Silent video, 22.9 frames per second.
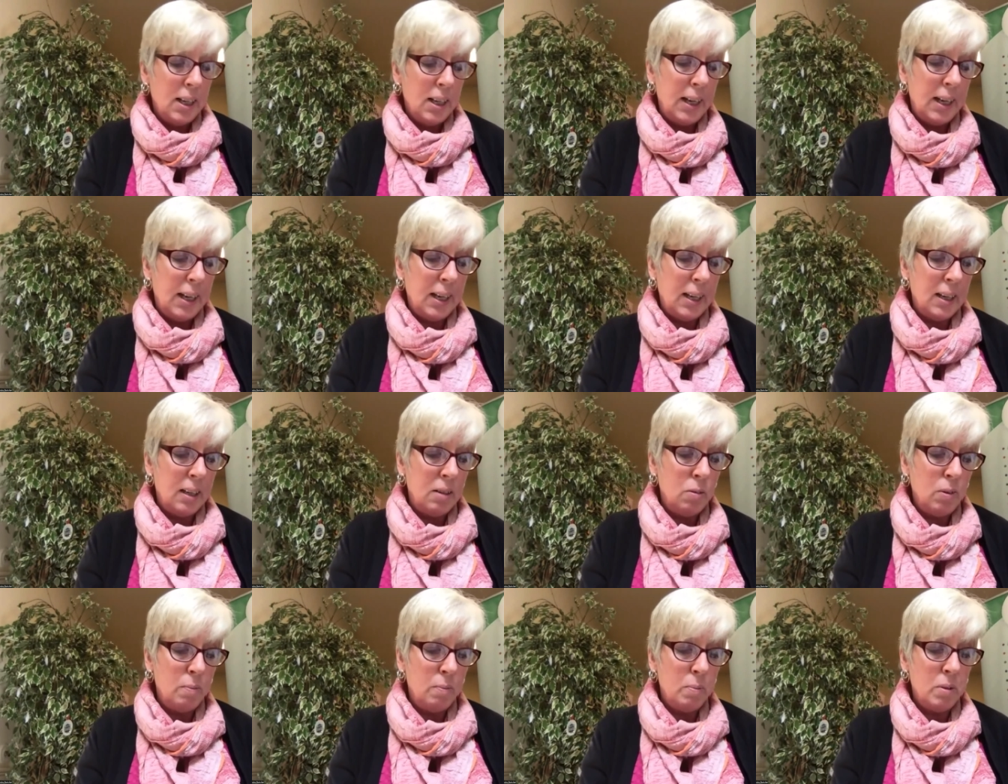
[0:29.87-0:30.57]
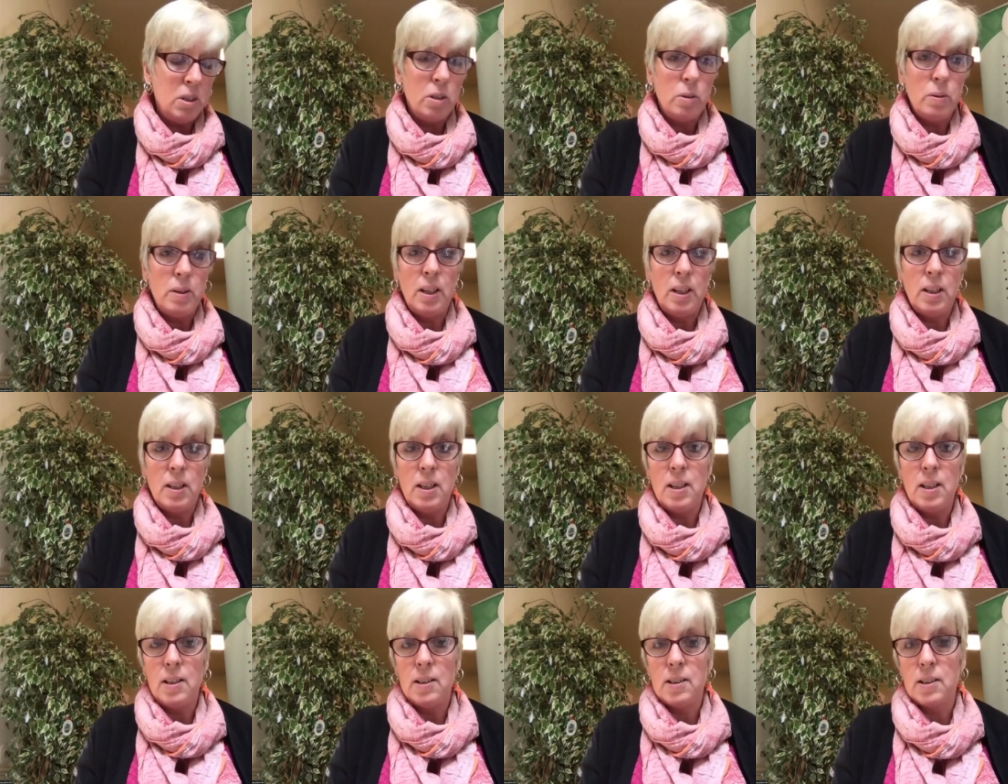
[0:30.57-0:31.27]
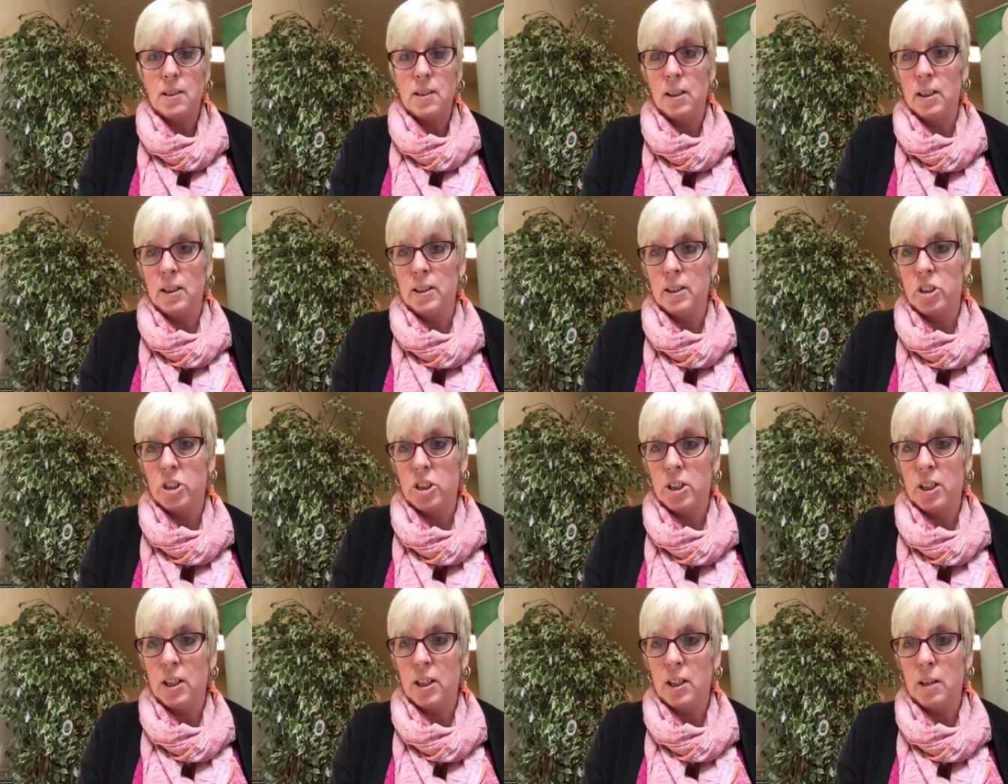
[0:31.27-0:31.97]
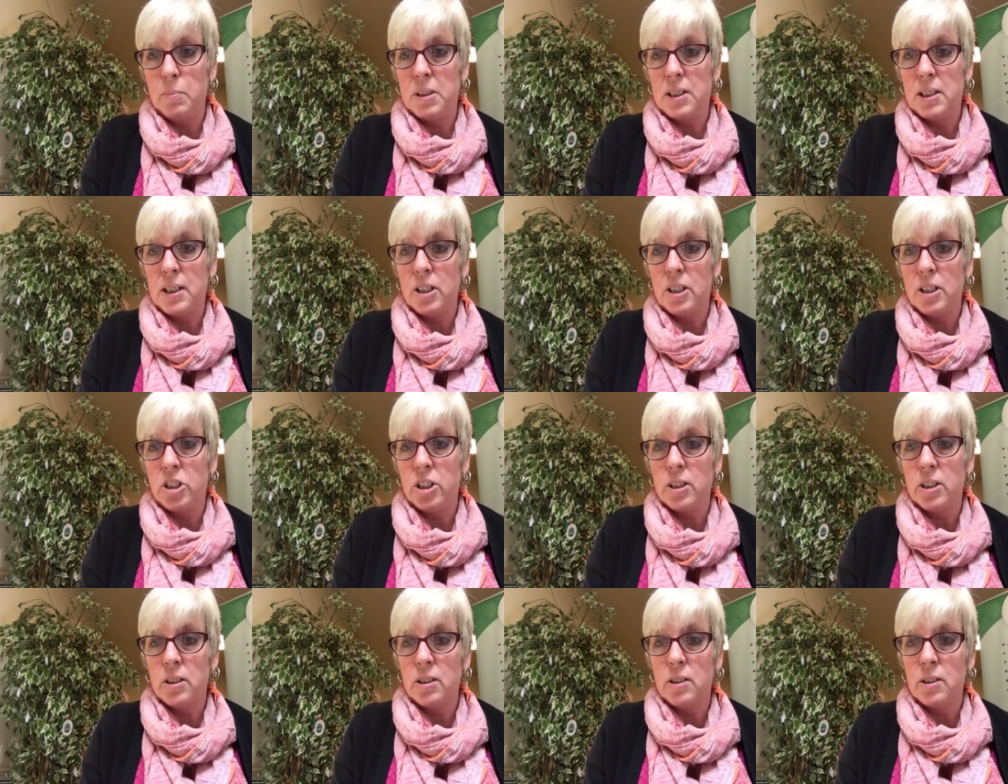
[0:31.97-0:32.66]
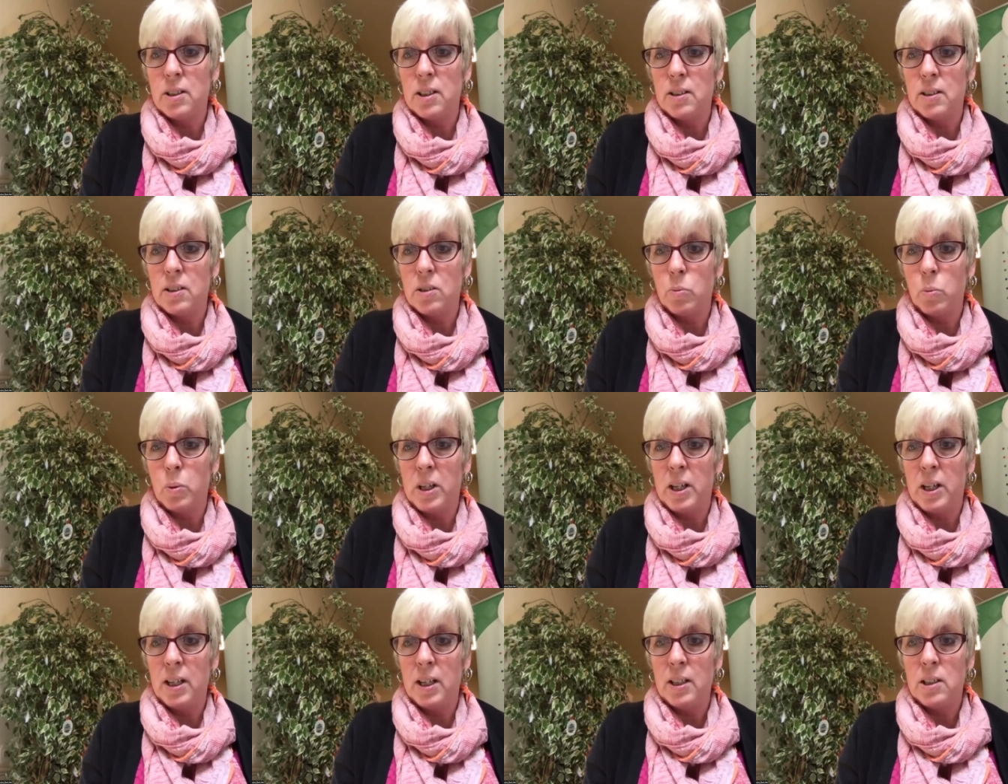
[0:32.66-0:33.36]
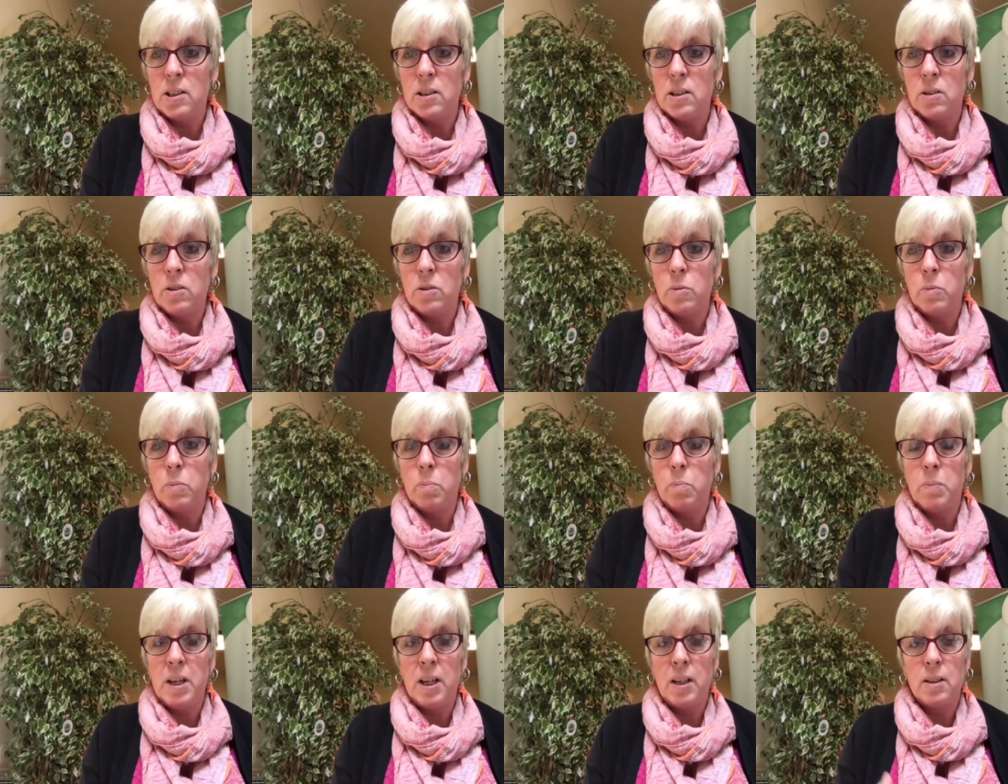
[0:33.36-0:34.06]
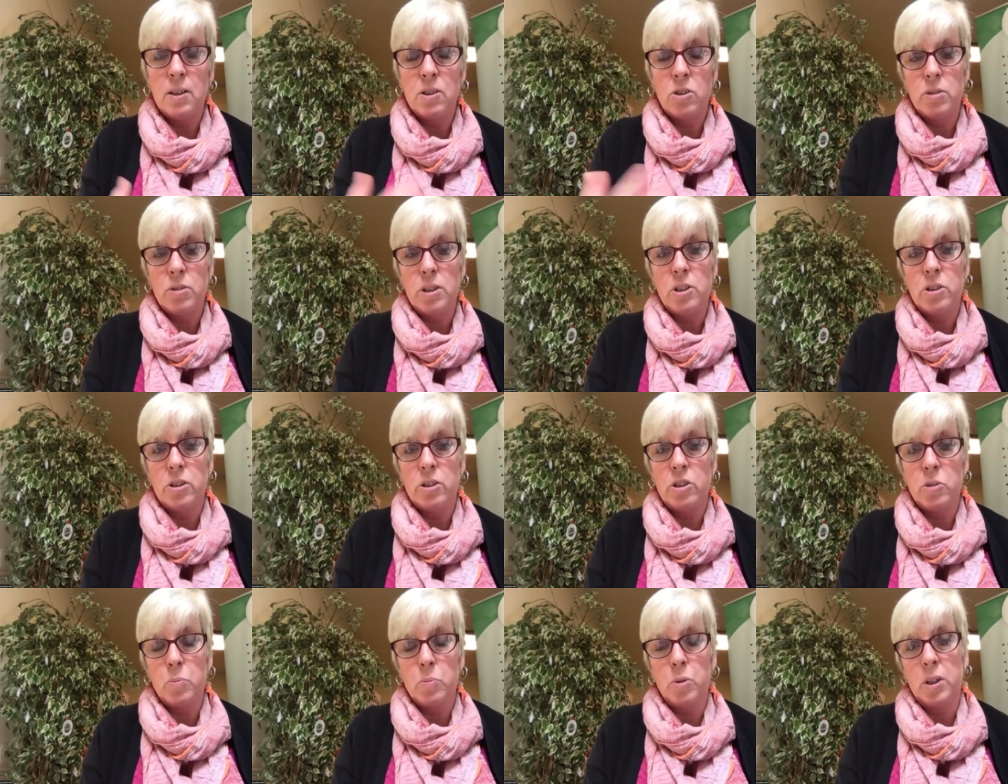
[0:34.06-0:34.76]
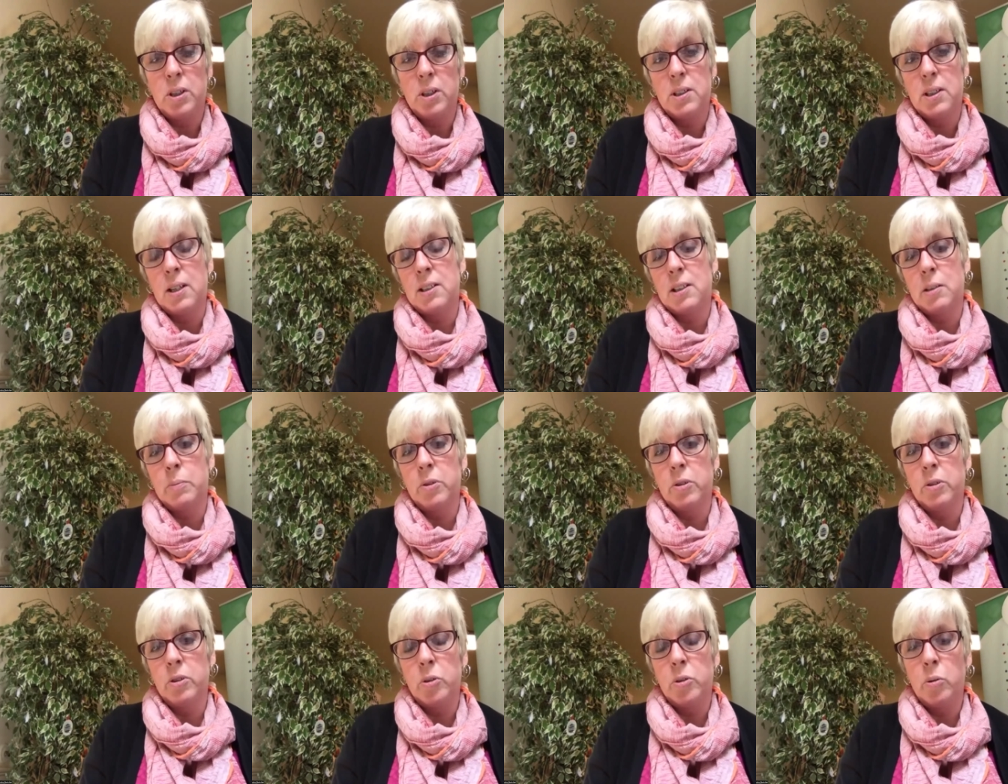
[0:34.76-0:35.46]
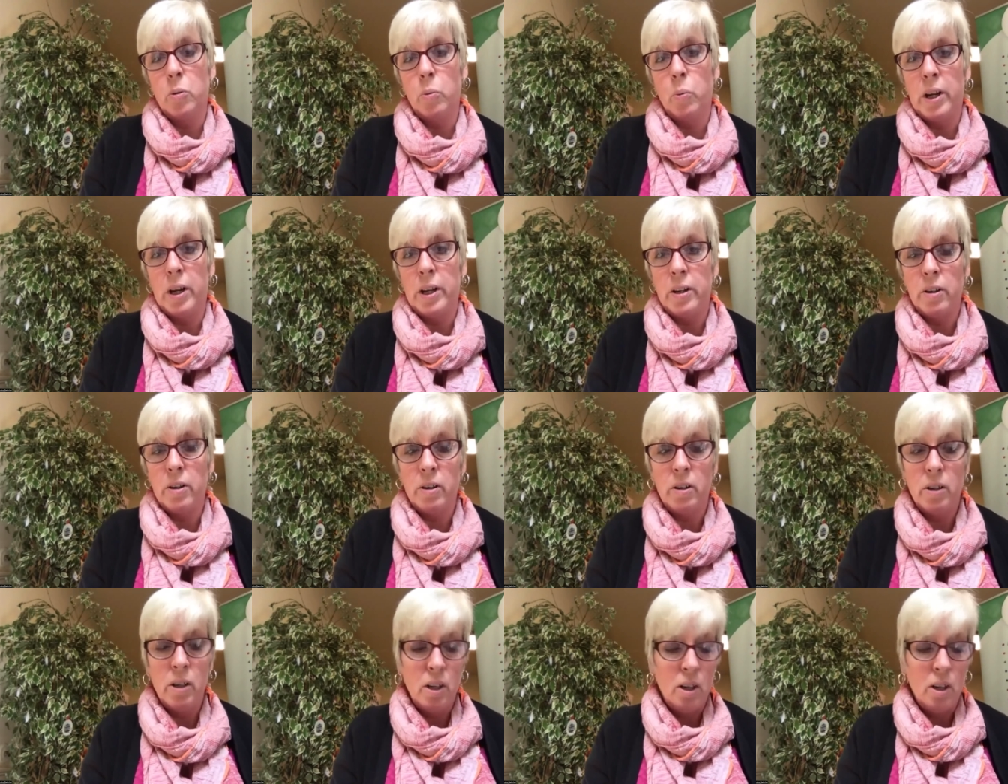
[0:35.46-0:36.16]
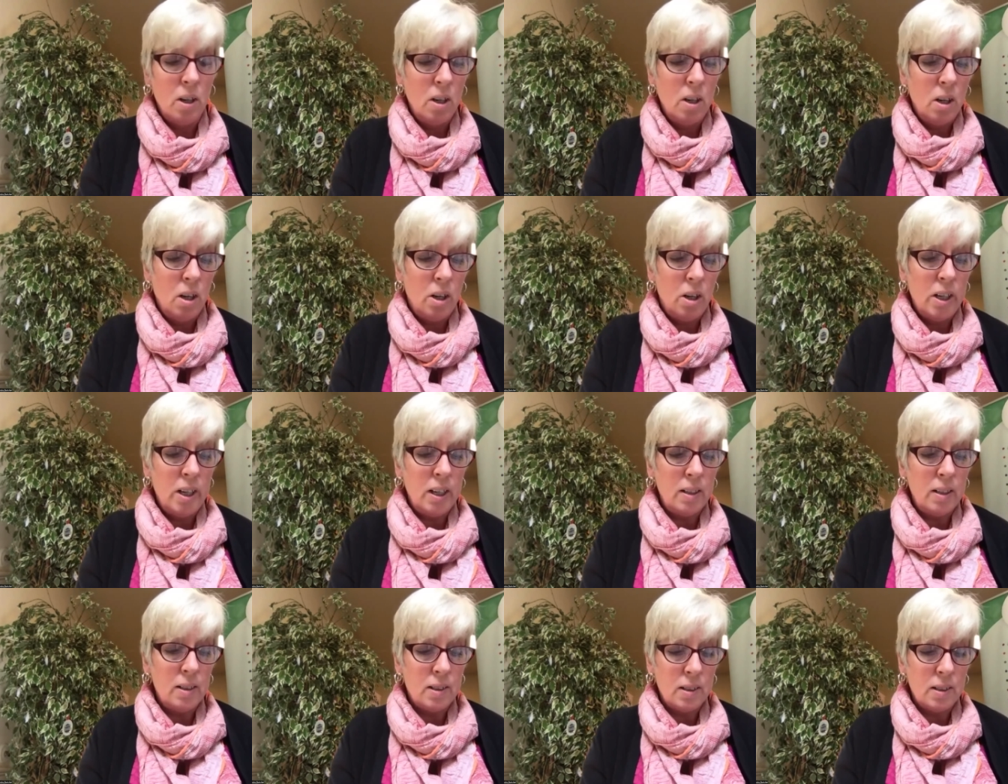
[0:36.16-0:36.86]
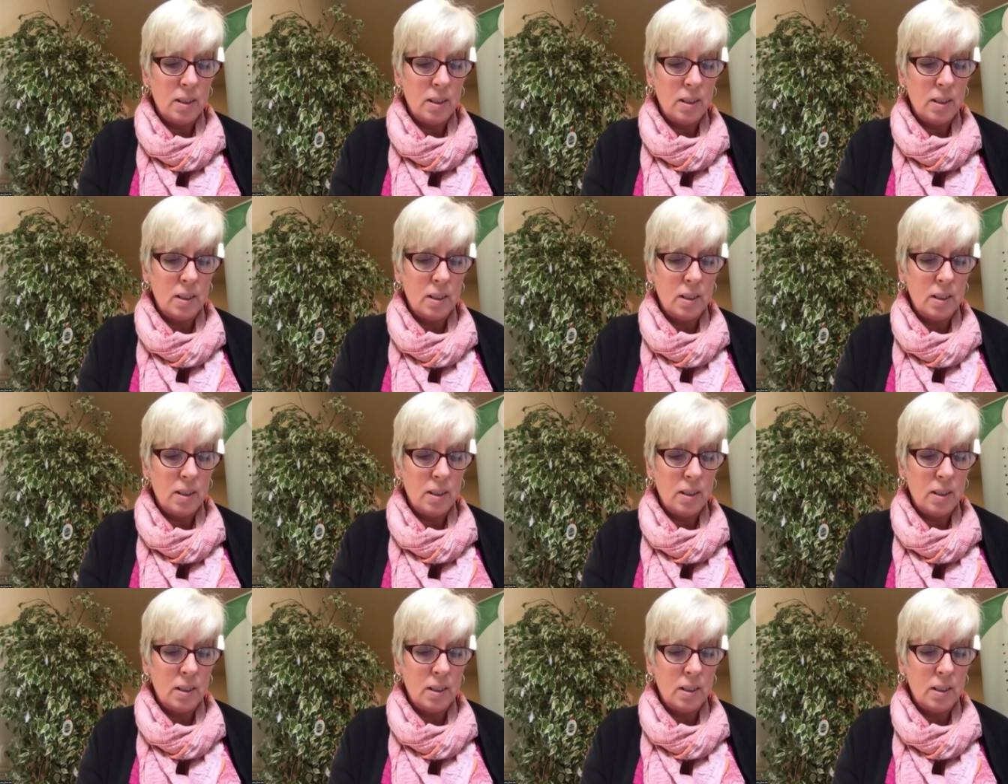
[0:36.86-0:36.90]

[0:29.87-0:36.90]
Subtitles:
And we've been doing these lunchtime sessions as a way to make this research more accessible to a wider audience.